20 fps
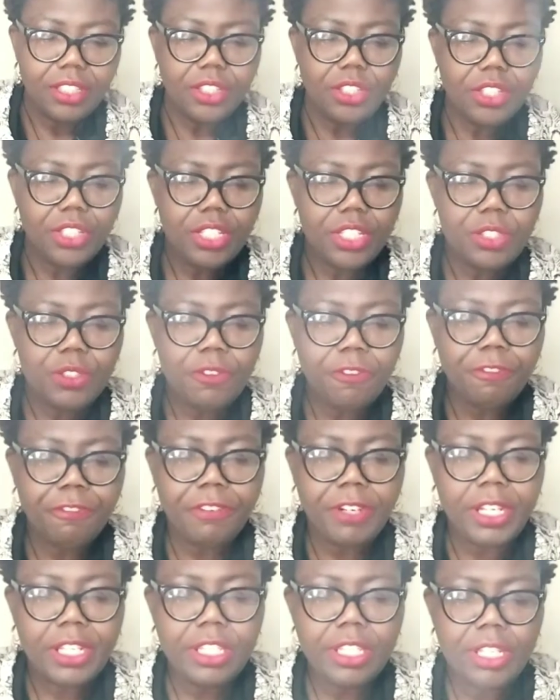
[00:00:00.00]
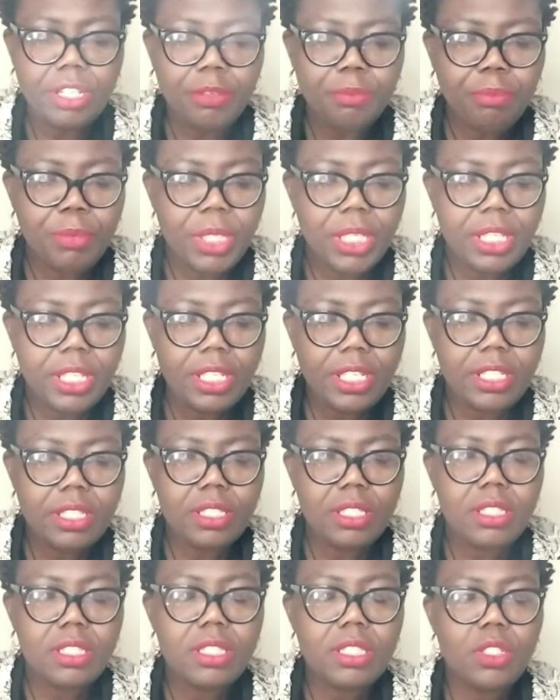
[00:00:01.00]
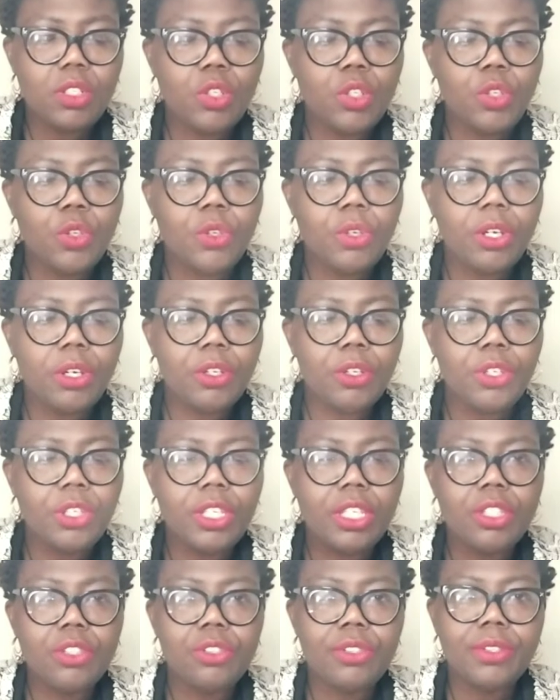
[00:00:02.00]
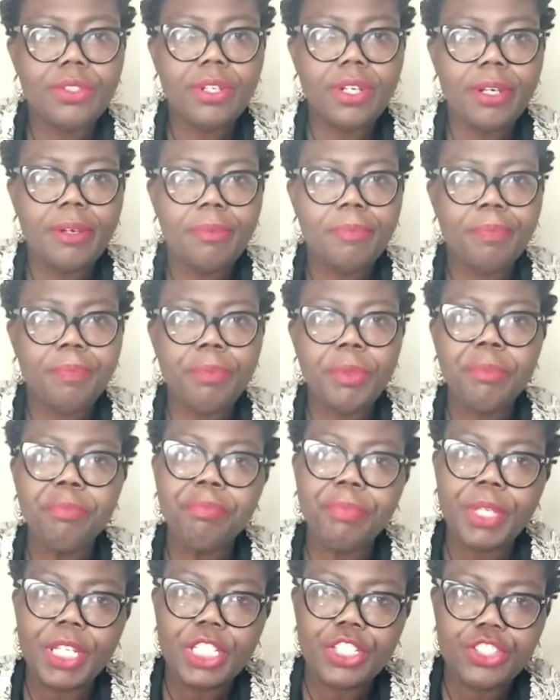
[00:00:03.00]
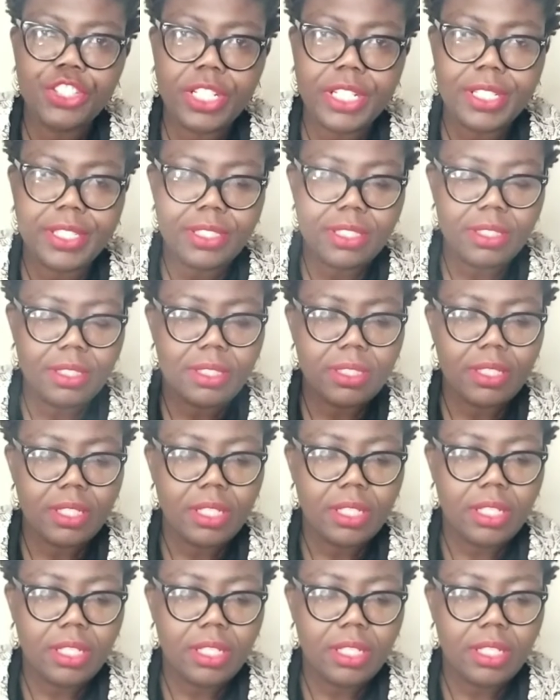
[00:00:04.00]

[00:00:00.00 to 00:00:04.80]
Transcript: You need to find a meaning. You, you need to um, be patient.